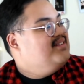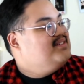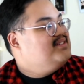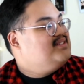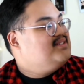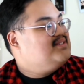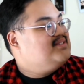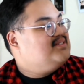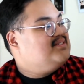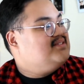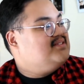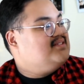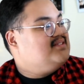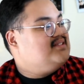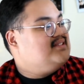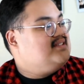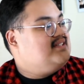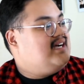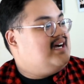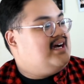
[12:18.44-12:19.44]

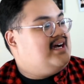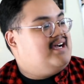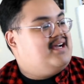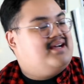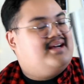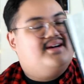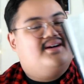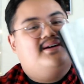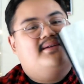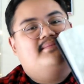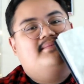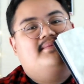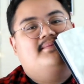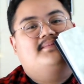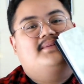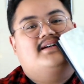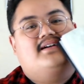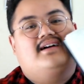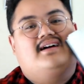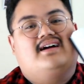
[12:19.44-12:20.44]
Dude, oh
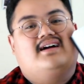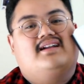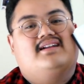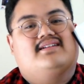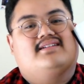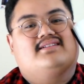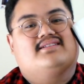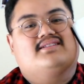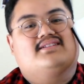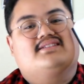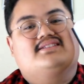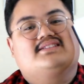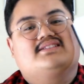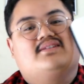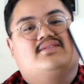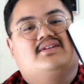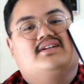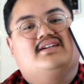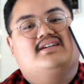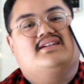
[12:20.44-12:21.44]
my god. Looks
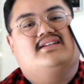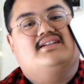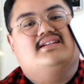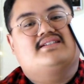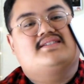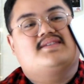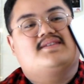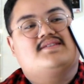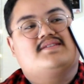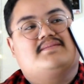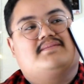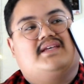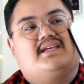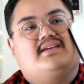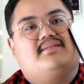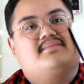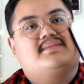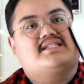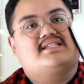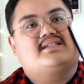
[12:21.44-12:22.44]
so good. Excuse
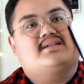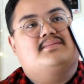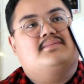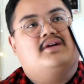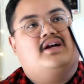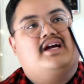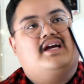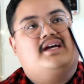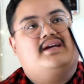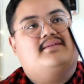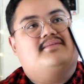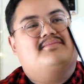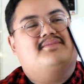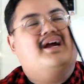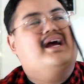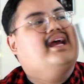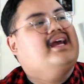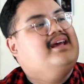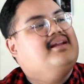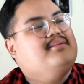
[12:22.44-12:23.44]
me, Mr. Brian!
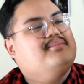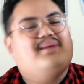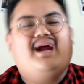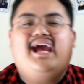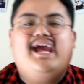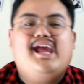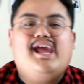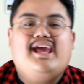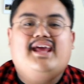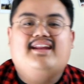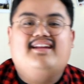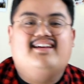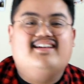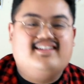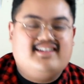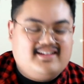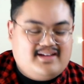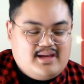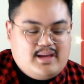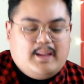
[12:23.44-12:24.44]

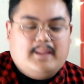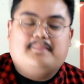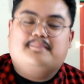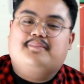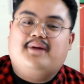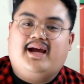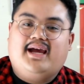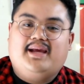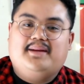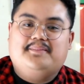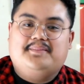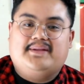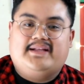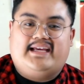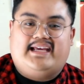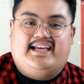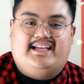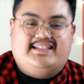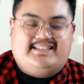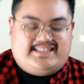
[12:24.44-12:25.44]
Brian,
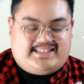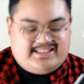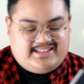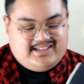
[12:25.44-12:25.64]
please!